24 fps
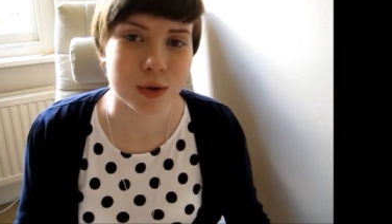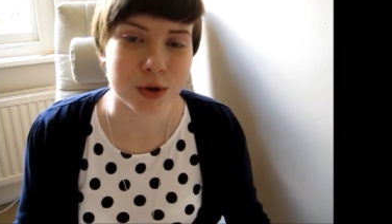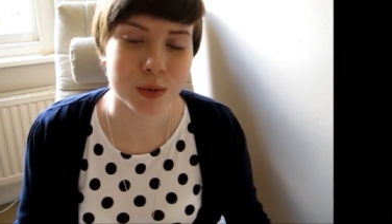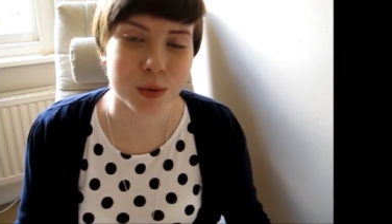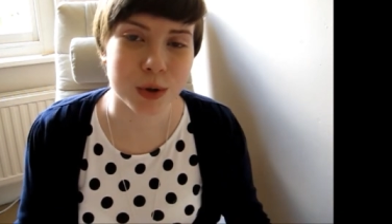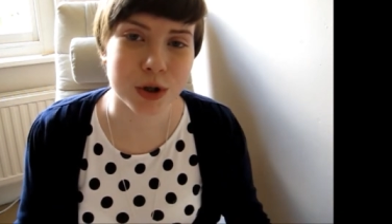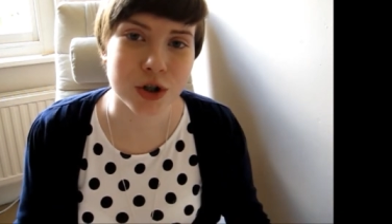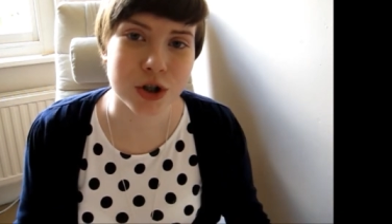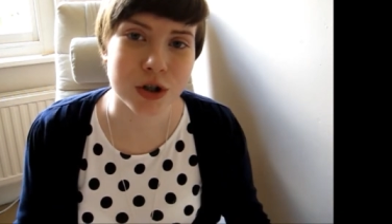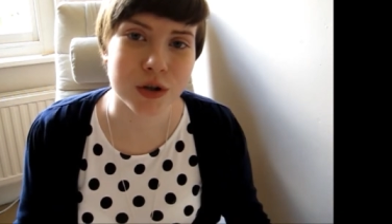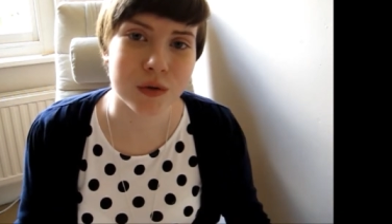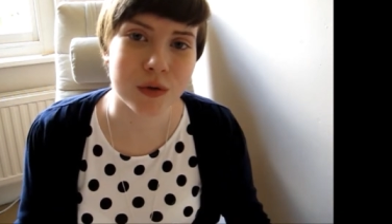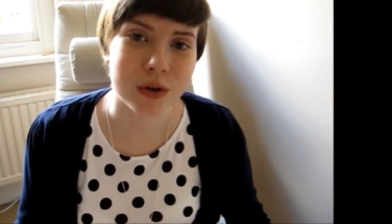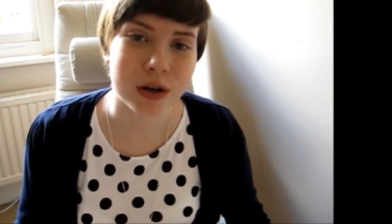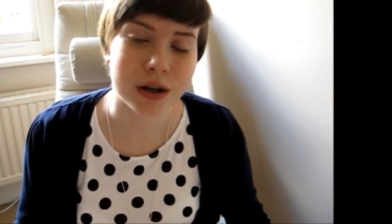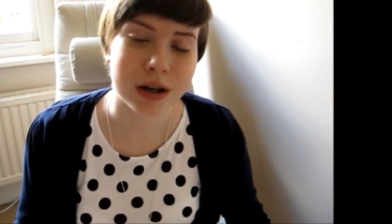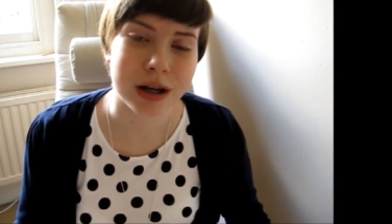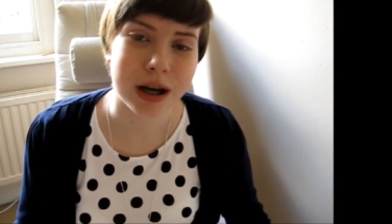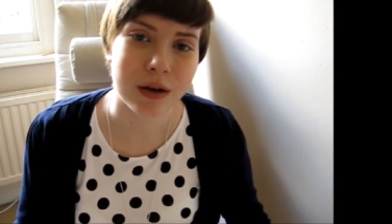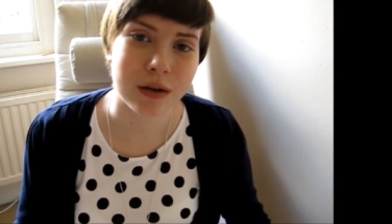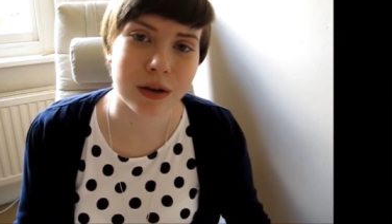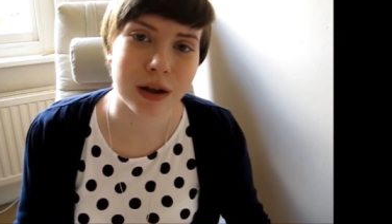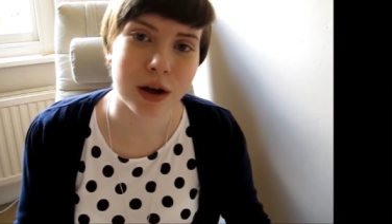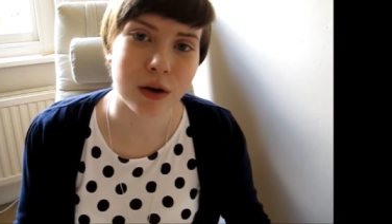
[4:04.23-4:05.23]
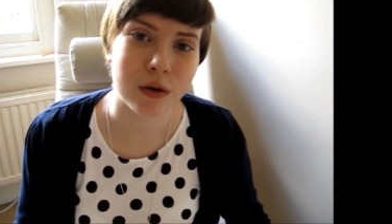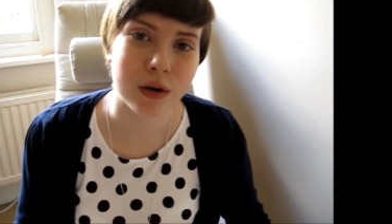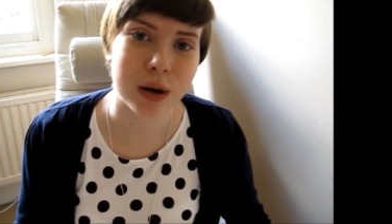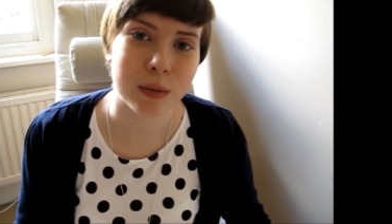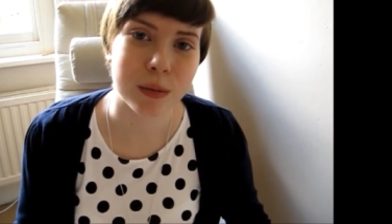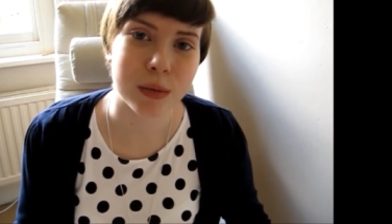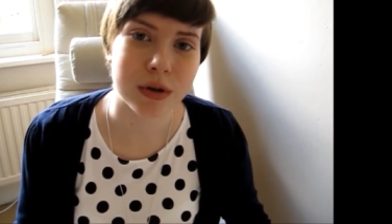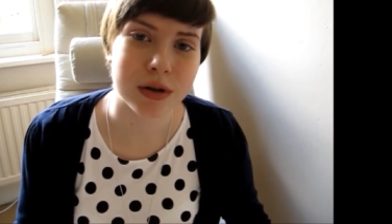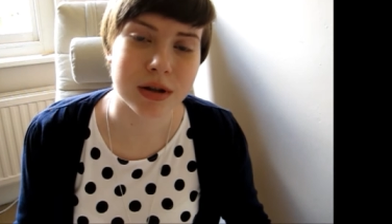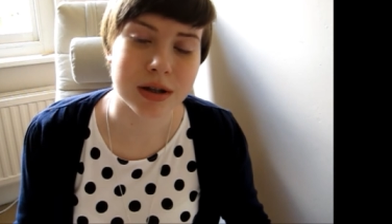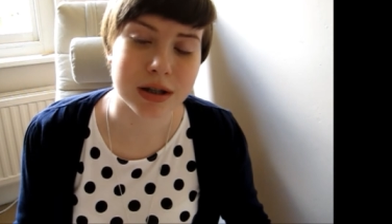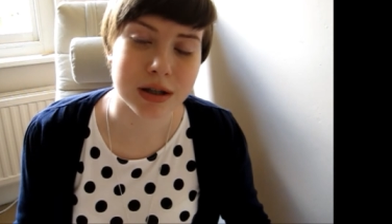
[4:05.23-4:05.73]
So once she's figured out that her
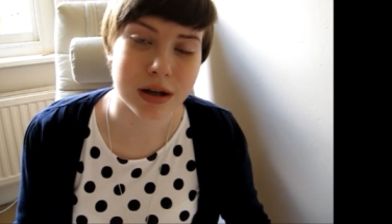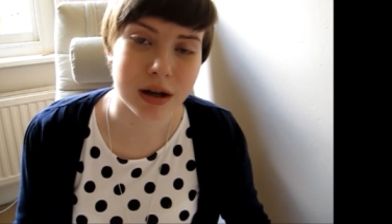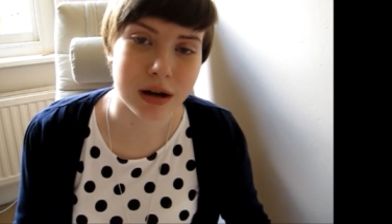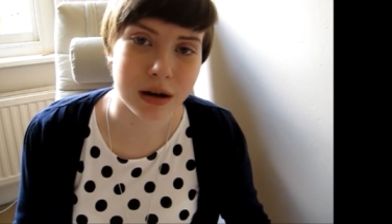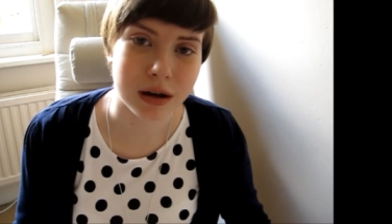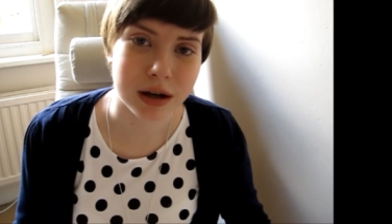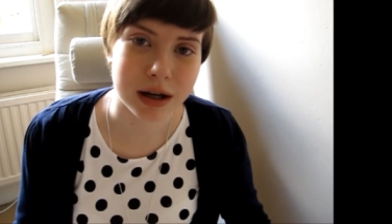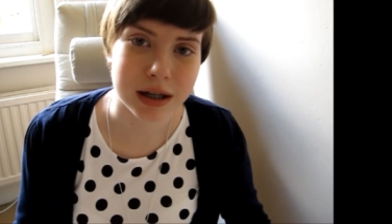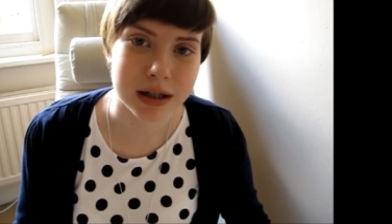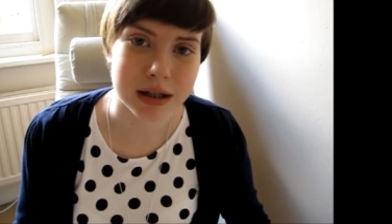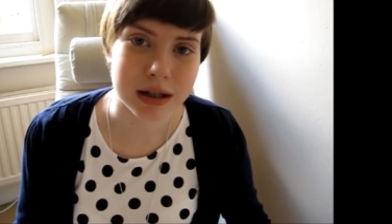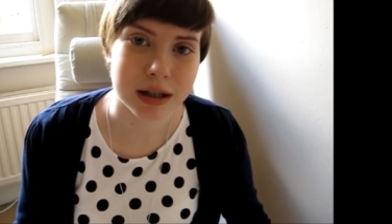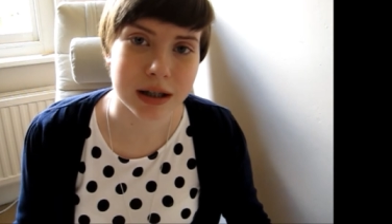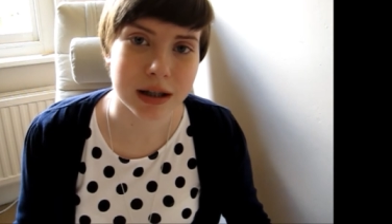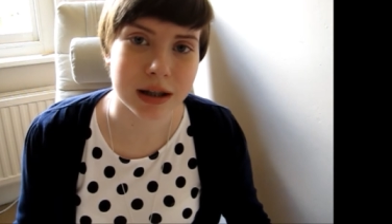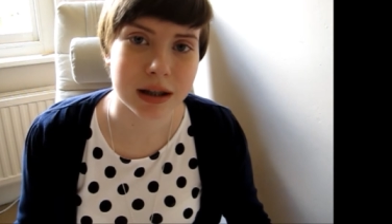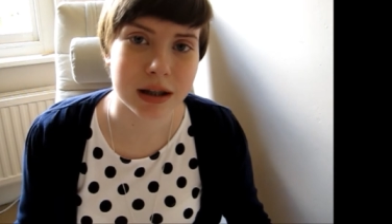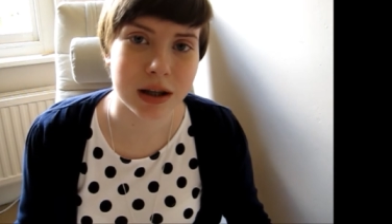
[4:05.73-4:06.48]
grandma's died,